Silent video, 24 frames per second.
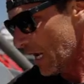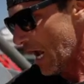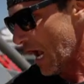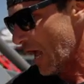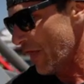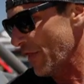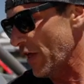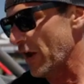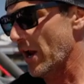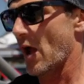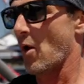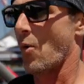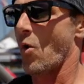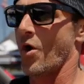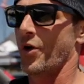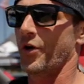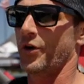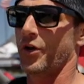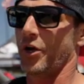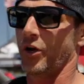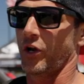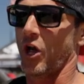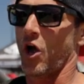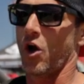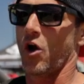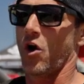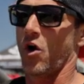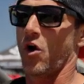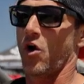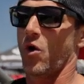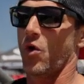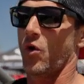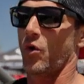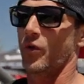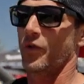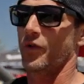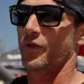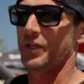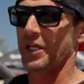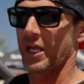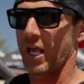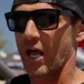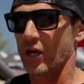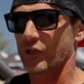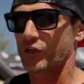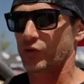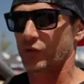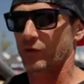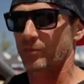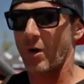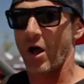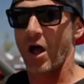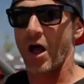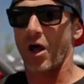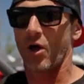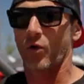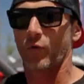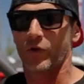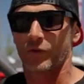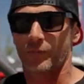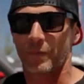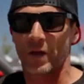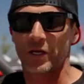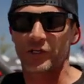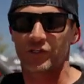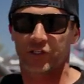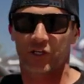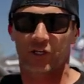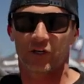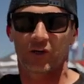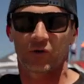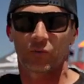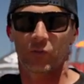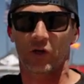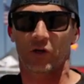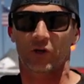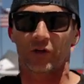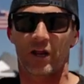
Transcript: And then I wanted to go the extra mile with my steering wheel.